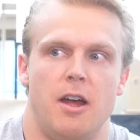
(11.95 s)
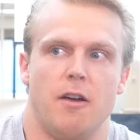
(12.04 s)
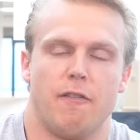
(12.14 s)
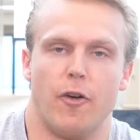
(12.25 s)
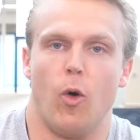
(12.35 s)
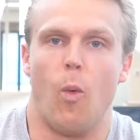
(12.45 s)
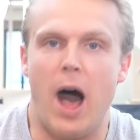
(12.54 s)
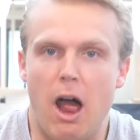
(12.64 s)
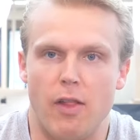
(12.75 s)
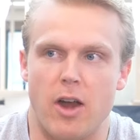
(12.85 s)
for a
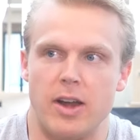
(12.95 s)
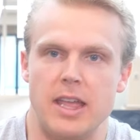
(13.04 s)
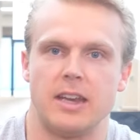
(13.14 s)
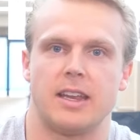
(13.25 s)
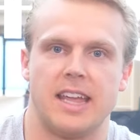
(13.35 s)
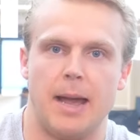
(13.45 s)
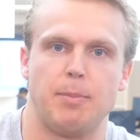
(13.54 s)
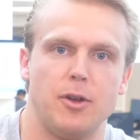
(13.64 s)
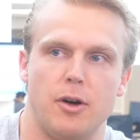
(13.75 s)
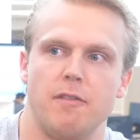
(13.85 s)
while there, he had
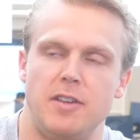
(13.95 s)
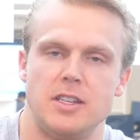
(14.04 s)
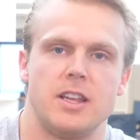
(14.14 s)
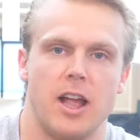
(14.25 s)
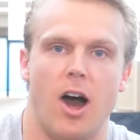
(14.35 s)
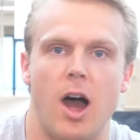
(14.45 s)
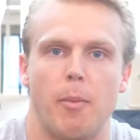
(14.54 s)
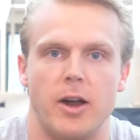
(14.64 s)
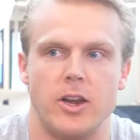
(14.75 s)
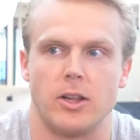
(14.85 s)
kept on visiting
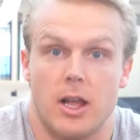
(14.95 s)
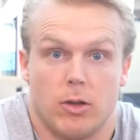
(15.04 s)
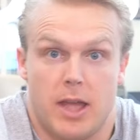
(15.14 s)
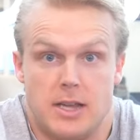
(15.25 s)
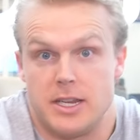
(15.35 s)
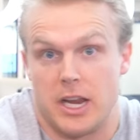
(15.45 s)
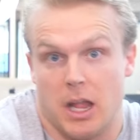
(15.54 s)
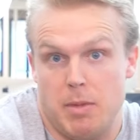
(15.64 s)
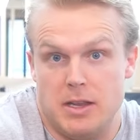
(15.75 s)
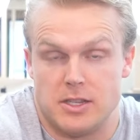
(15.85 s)
Auburn, and you're like, okay, is he going to
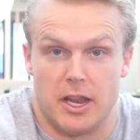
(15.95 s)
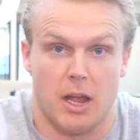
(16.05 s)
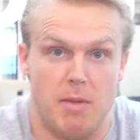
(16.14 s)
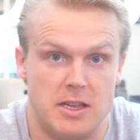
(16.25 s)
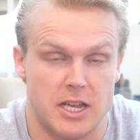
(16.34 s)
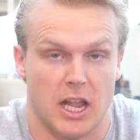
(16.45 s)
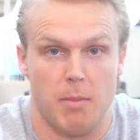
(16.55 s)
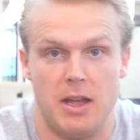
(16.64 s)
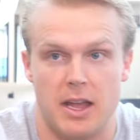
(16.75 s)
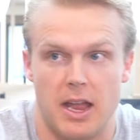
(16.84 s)
commit? Is he going to commit? Is he going to
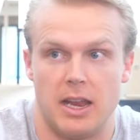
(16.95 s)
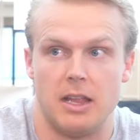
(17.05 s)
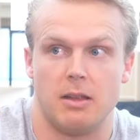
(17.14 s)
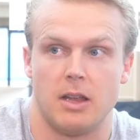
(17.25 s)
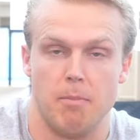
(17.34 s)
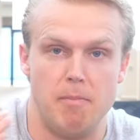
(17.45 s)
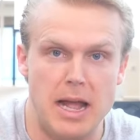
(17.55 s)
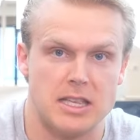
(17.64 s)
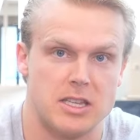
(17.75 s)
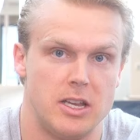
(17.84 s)
commit? And he
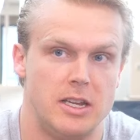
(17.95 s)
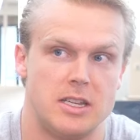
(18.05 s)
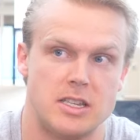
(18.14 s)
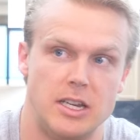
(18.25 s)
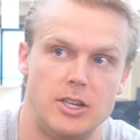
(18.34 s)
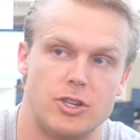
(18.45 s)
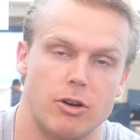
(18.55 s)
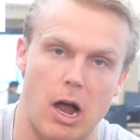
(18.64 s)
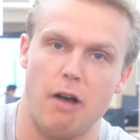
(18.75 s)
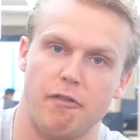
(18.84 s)
commits, and he sees your
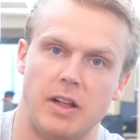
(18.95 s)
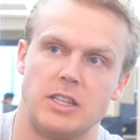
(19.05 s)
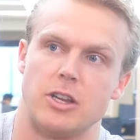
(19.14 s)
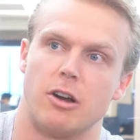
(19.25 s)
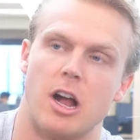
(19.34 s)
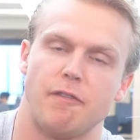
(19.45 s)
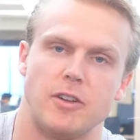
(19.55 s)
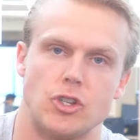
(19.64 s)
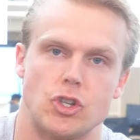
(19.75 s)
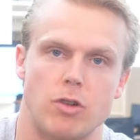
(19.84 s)
offense, and your
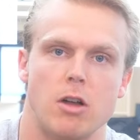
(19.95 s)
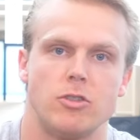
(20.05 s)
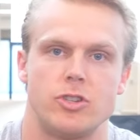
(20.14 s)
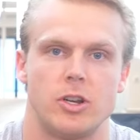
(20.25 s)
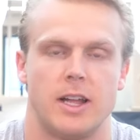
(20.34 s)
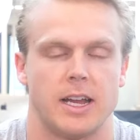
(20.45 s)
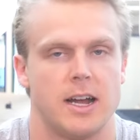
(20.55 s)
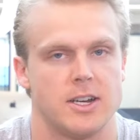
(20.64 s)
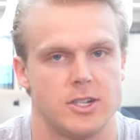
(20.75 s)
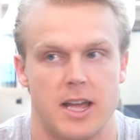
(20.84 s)
offense struggles, and you're like,
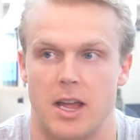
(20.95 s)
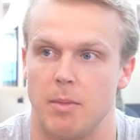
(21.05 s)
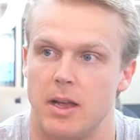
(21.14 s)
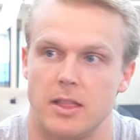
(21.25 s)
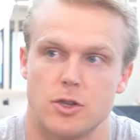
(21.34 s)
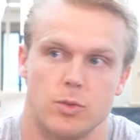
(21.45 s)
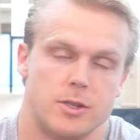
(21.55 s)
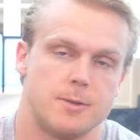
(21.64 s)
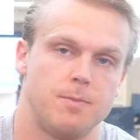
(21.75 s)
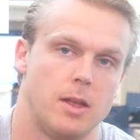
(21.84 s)
gosh dang, man, this
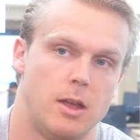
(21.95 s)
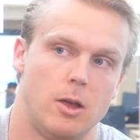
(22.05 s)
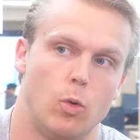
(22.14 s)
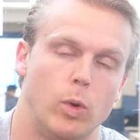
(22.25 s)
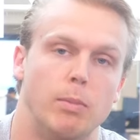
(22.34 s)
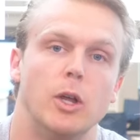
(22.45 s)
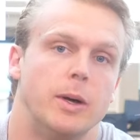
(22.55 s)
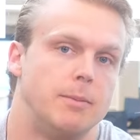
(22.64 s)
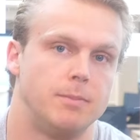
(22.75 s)
was, we blew it.